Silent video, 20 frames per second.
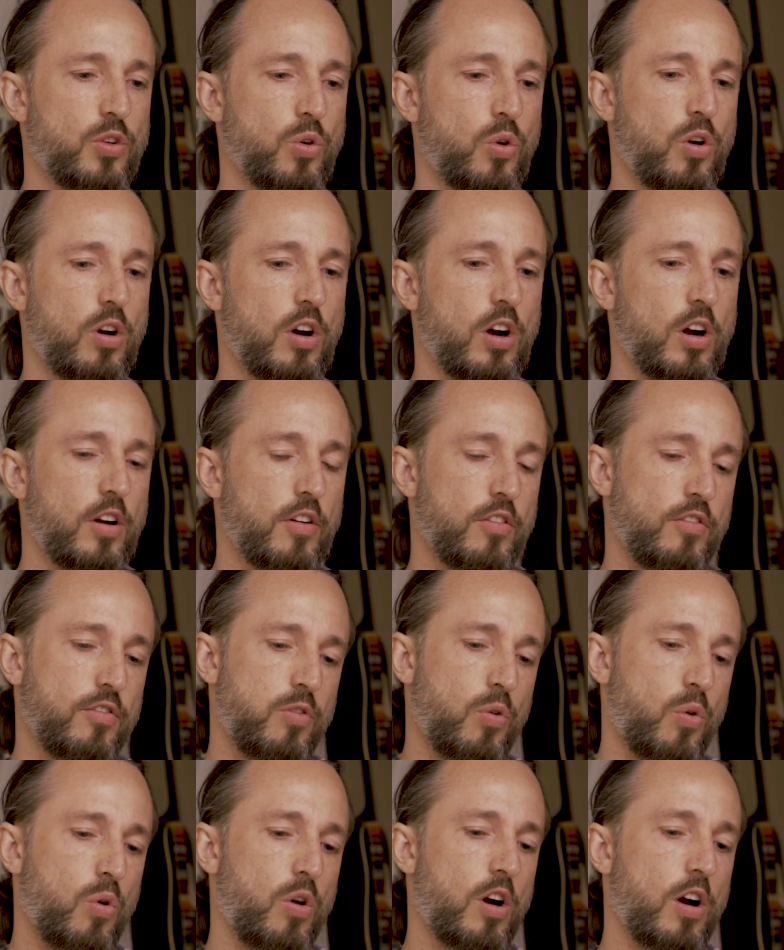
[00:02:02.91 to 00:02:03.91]
door
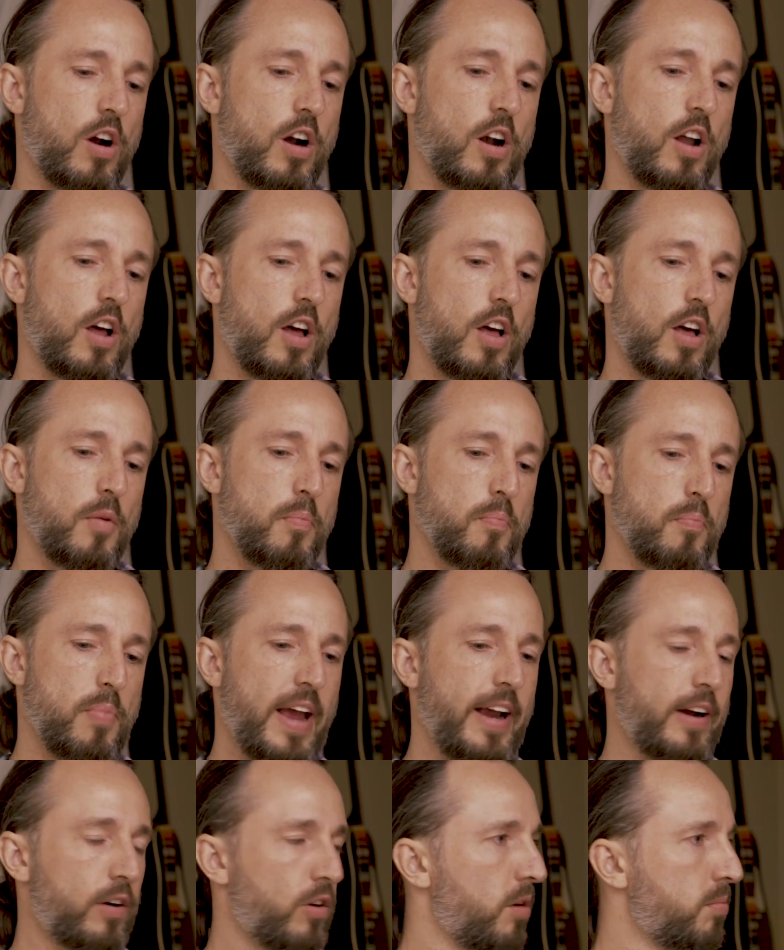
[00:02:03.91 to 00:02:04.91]
for
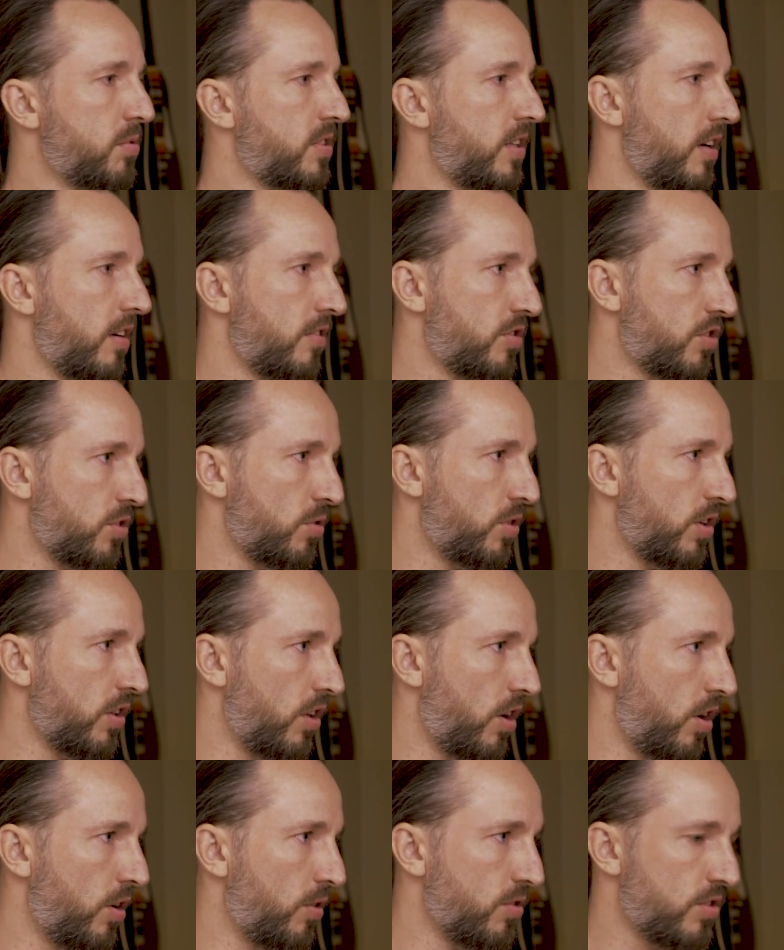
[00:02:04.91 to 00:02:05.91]
bankruptcy of student
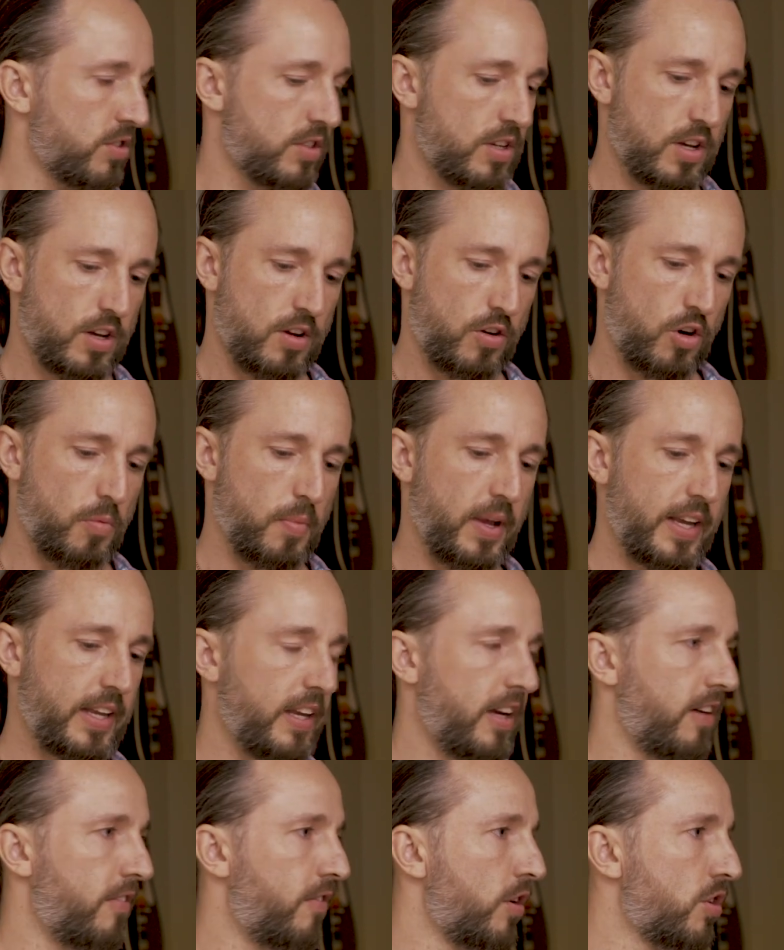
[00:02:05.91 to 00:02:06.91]
loans, or
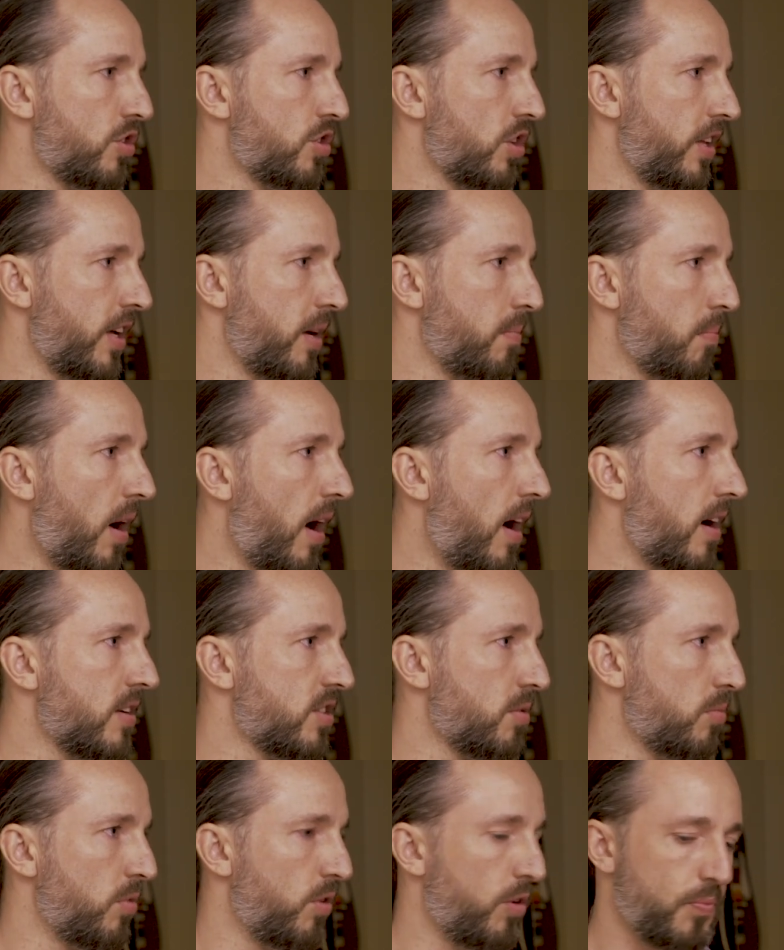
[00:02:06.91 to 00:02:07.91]
making it virtually
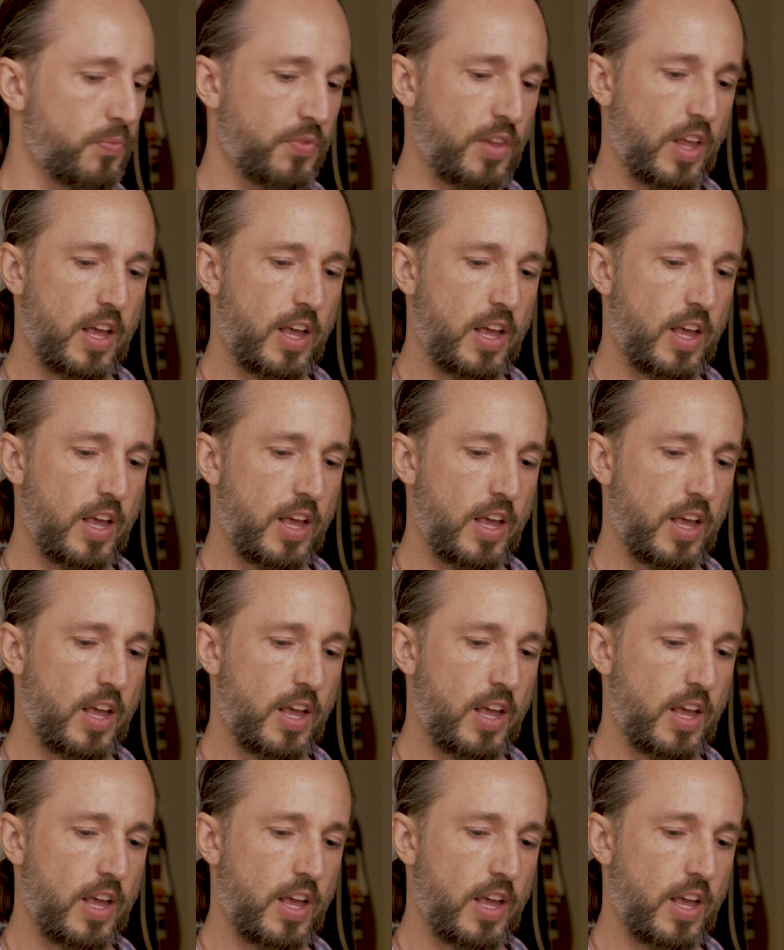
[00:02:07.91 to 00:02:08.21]
impossible,